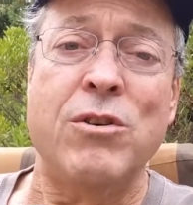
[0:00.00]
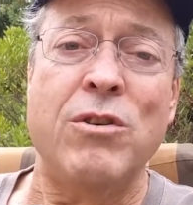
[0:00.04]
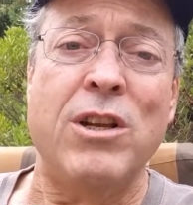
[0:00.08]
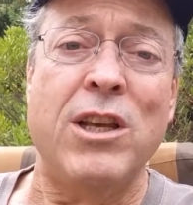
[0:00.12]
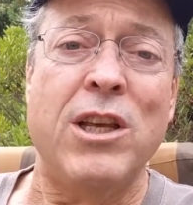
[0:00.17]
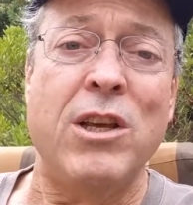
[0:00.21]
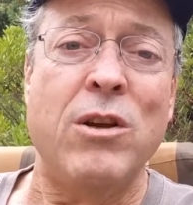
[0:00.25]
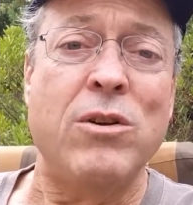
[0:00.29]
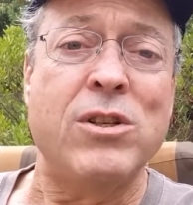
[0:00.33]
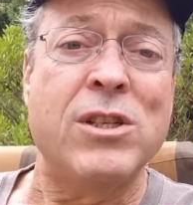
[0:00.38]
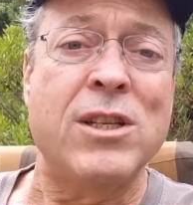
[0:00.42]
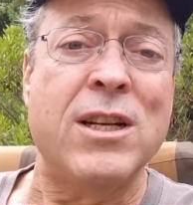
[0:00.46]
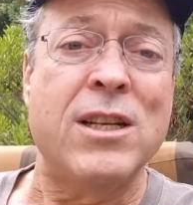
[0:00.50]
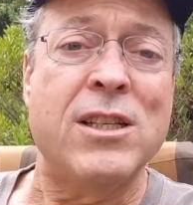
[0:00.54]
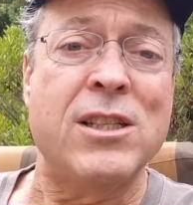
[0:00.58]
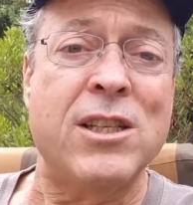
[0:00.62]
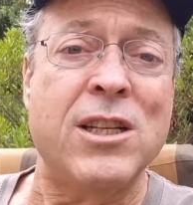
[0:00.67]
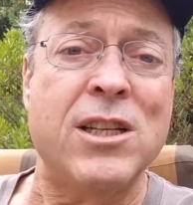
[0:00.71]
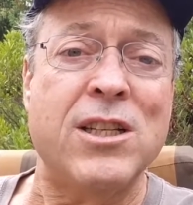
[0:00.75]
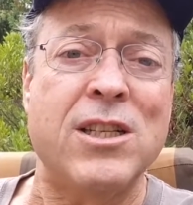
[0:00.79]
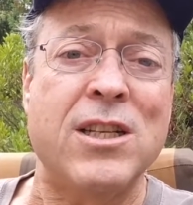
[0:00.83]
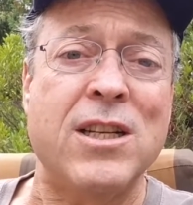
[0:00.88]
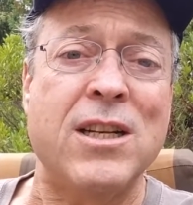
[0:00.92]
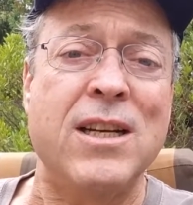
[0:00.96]
you to use an
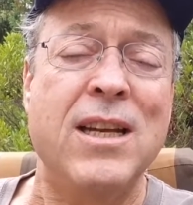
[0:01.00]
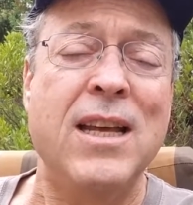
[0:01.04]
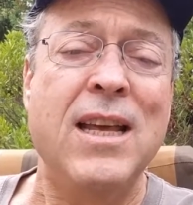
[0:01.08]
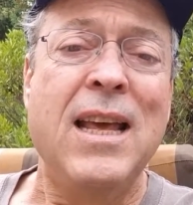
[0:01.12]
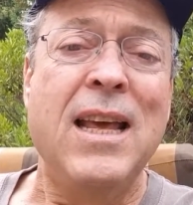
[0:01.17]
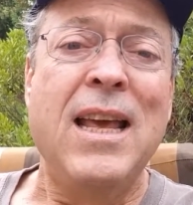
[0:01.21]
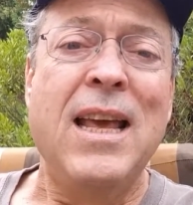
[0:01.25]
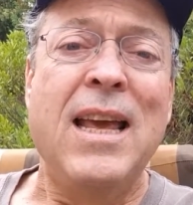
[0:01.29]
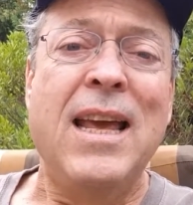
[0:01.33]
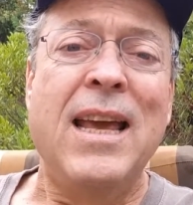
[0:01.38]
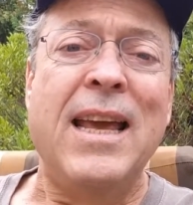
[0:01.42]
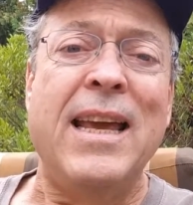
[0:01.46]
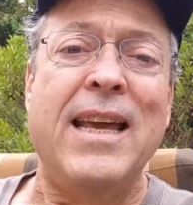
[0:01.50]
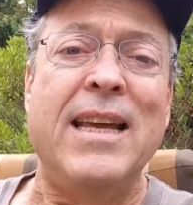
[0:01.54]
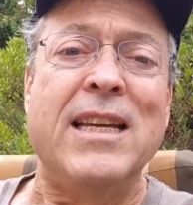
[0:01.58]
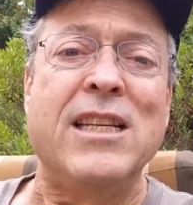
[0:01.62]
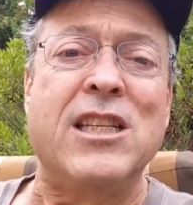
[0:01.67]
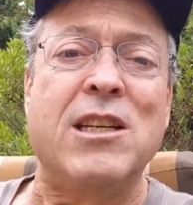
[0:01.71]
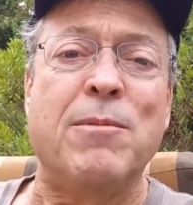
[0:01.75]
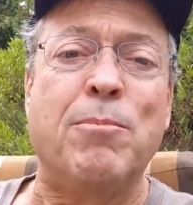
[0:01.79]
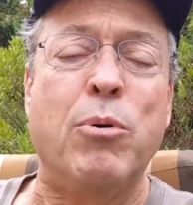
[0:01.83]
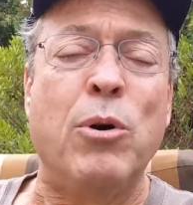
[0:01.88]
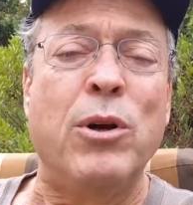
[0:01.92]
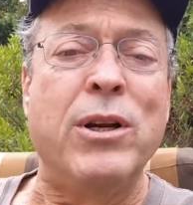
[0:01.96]
assistant is
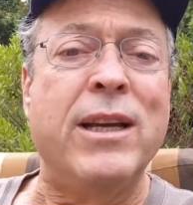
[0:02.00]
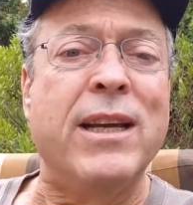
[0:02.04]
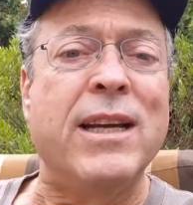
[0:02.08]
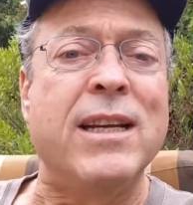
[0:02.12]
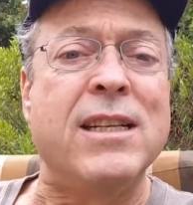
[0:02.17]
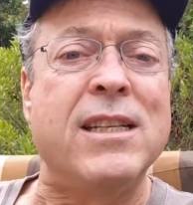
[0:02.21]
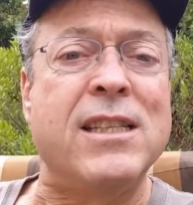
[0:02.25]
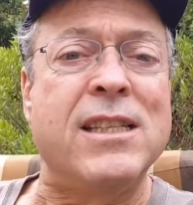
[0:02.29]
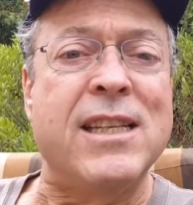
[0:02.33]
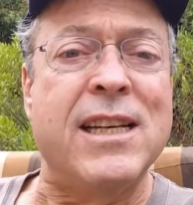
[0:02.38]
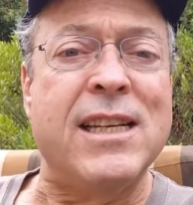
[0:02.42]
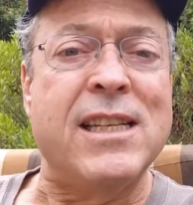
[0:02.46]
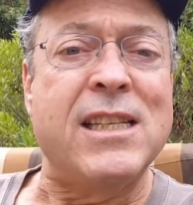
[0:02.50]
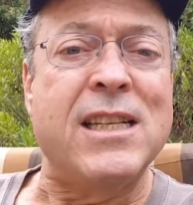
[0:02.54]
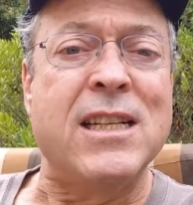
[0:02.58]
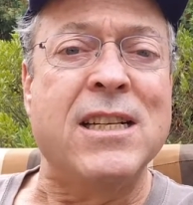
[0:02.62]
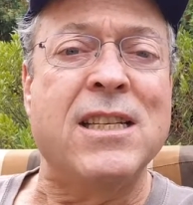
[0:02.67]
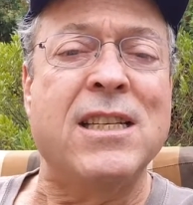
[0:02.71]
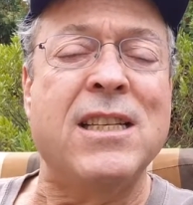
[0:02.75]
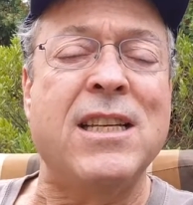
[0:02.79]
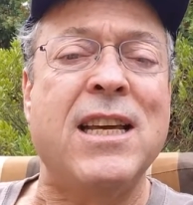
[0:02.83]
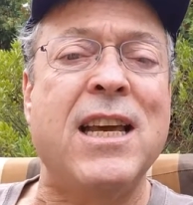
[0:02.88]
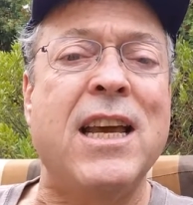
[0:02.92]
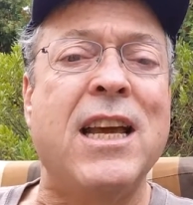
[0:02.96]
to put
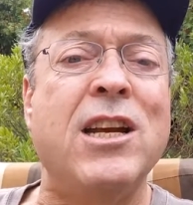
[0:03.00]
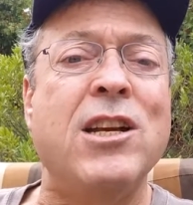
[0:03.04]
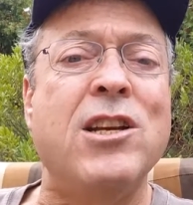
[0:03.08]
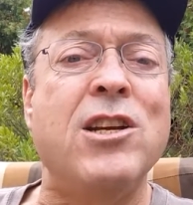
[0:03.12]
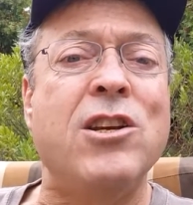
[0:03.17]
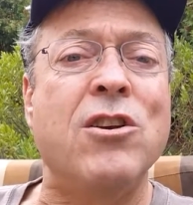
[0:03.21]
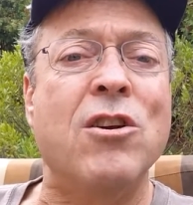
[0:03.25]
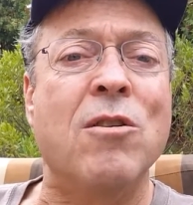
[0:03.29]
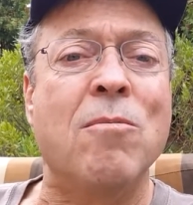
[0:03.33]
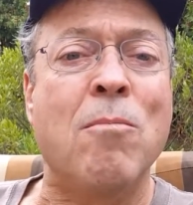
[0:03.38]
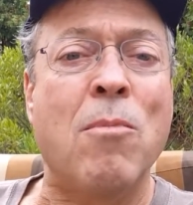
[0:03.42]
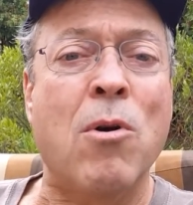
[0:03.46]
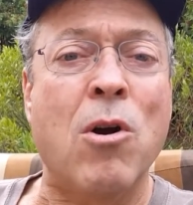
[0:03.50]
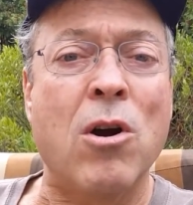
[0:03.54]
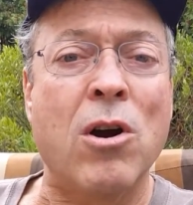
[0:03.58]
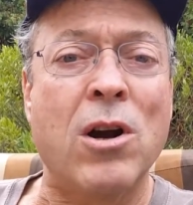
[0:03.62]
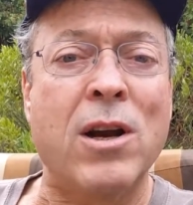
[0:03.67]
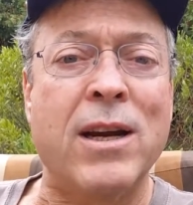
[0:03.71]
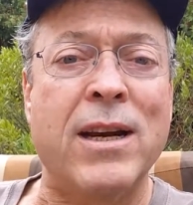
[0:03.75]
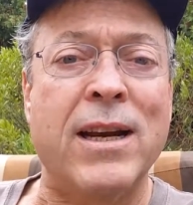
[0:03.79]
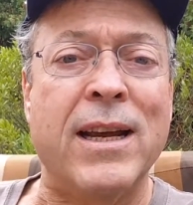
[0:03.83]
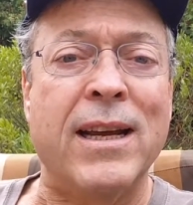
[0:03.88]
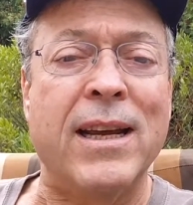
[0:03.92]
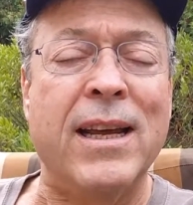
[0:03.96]
consistency into your
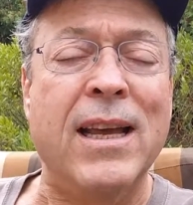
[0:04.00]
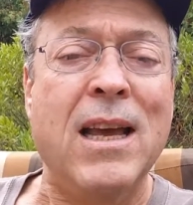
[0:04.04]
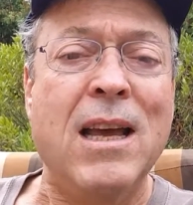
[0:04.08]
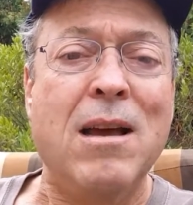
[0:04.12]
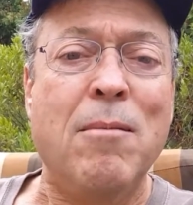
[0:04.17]
marketing.